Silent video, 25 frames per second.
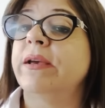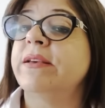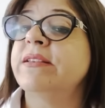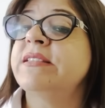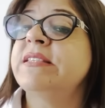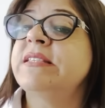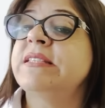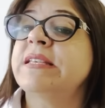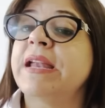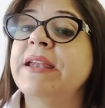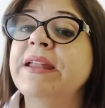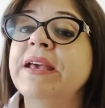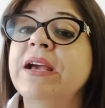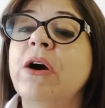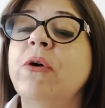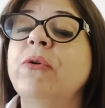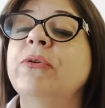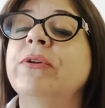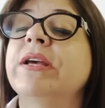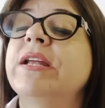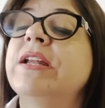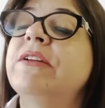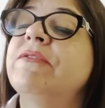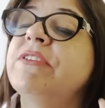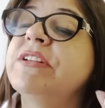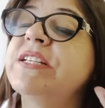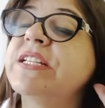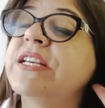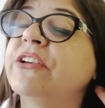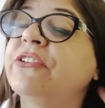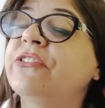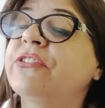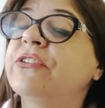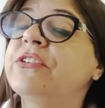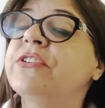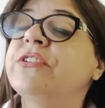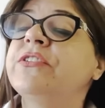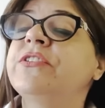is sending out
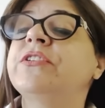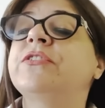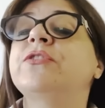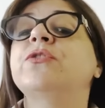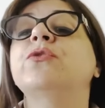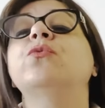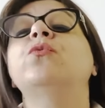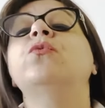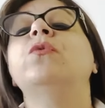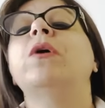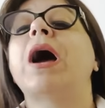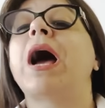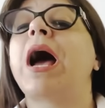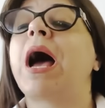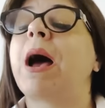invitations to